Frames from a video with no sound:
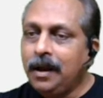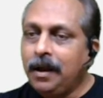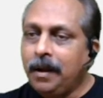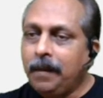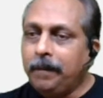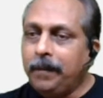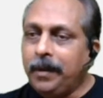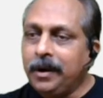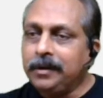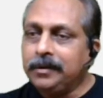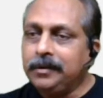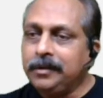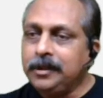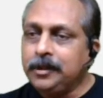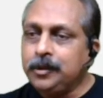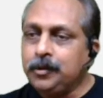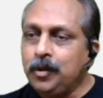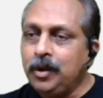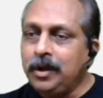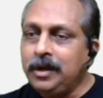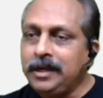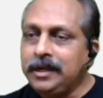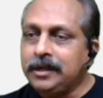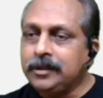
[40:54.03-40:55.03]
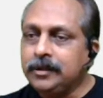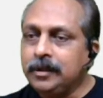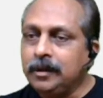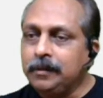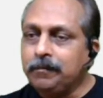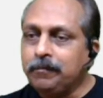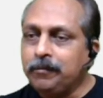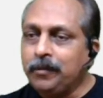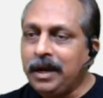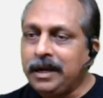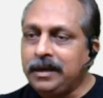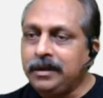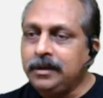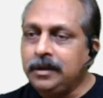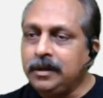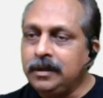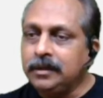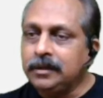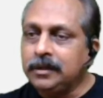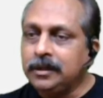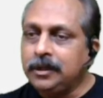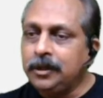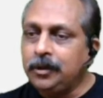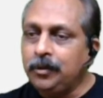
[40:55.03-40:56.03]
But this one, except
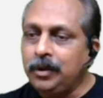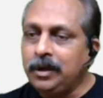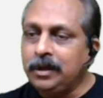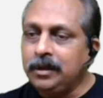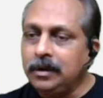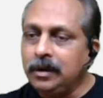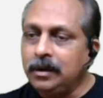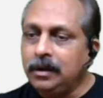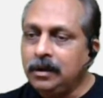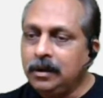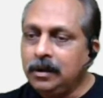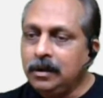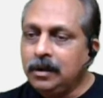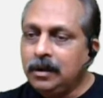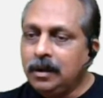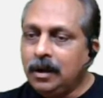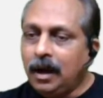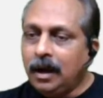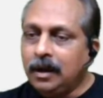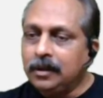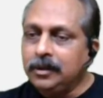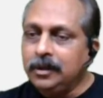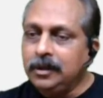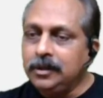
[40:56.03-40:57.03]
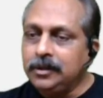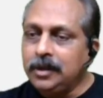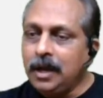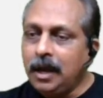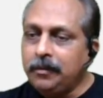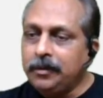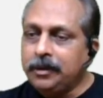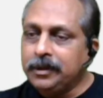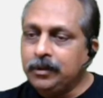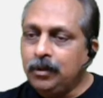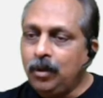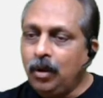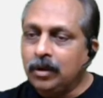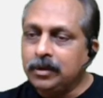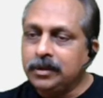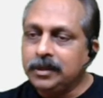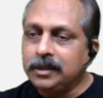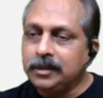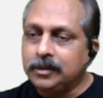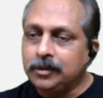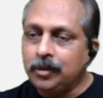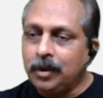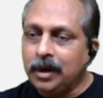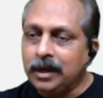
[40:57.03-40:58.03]
Venkat, Kiran, others haven't got
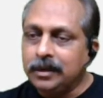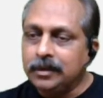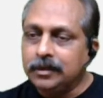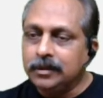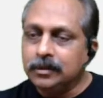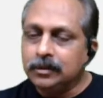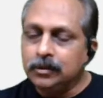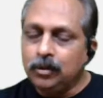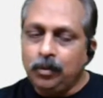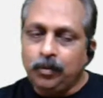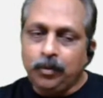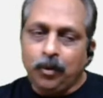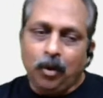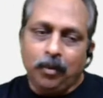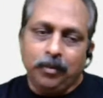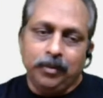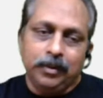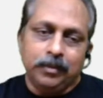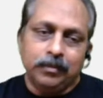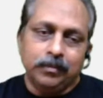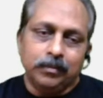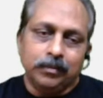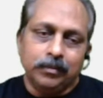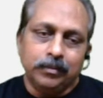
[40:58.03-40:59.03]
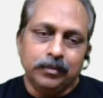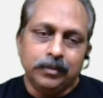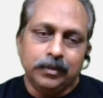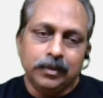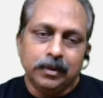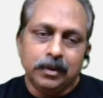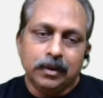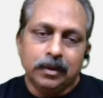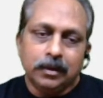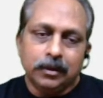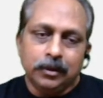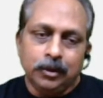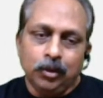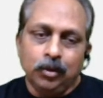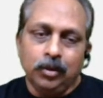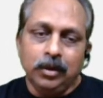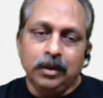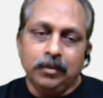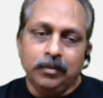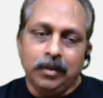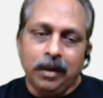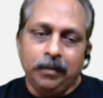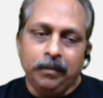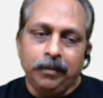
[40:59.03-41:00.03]
it right. No problem. Do
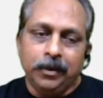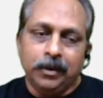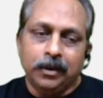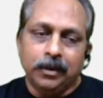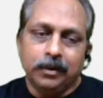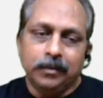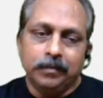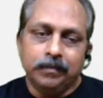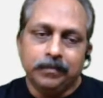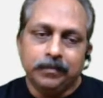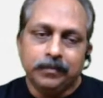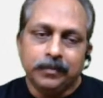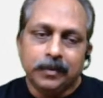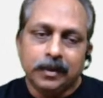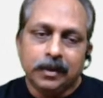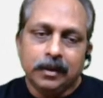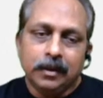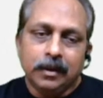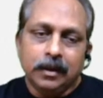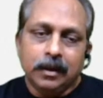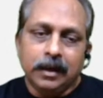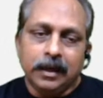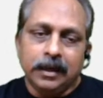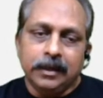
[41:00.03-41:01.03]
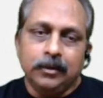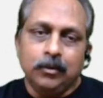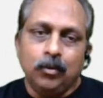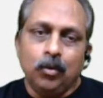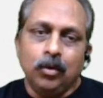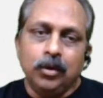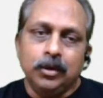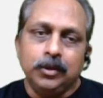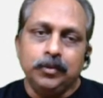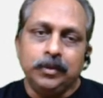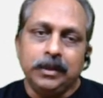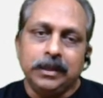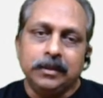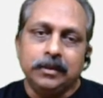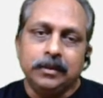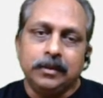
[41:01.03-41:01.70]
remember, it goes with